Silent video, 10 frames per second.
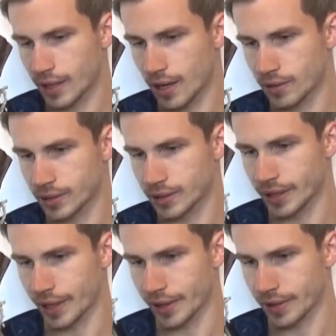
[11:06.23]
count
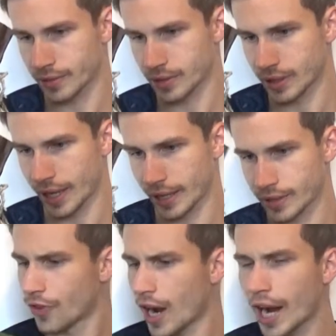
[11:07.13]
there like
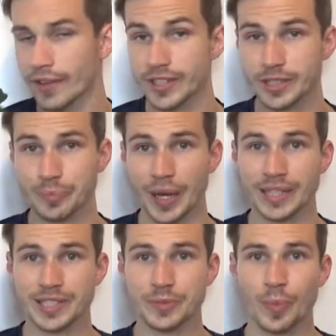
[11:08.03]
5
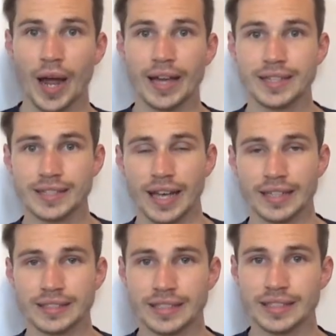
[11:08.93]
spent spikes,
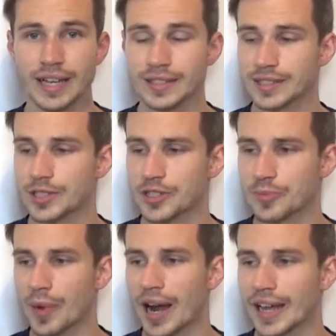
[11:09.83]
and the next
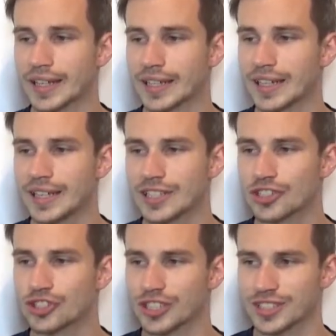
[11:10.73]
spike
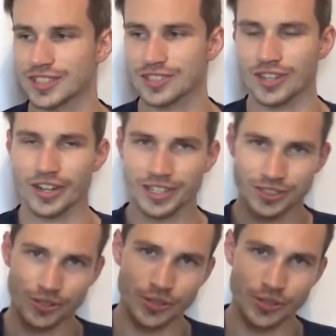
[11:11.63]
is just starting to